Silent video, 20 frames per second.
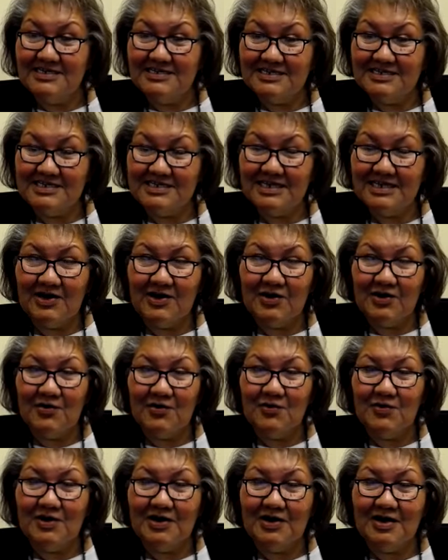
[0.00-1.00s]

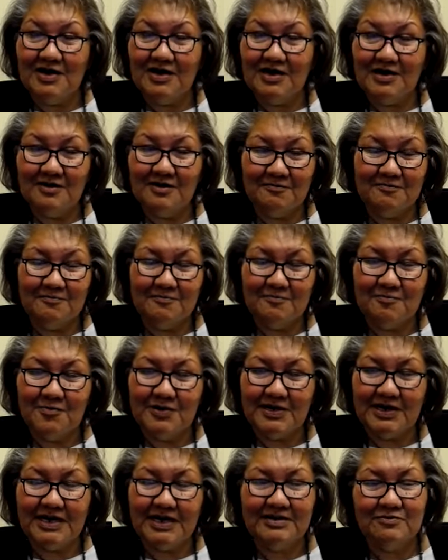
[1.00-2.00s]
So um,
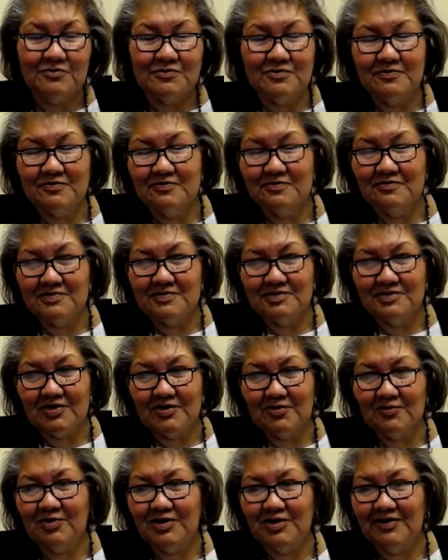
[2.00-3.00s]
when I
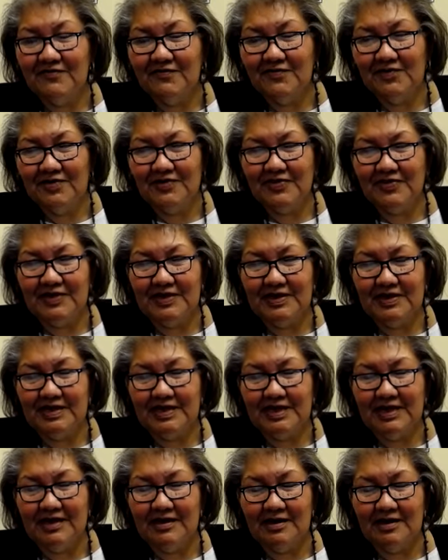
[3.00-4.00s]
started working for
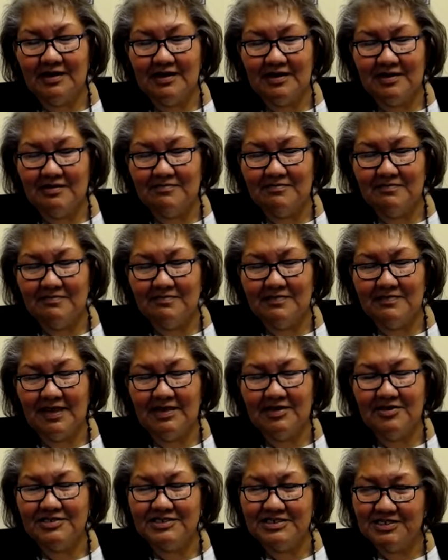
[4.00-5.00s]
the um,
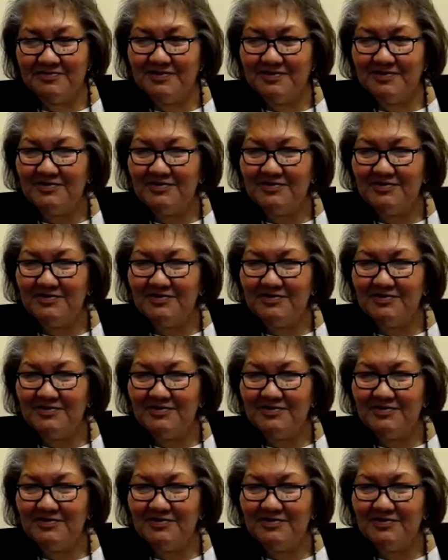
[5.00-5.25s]
Energy and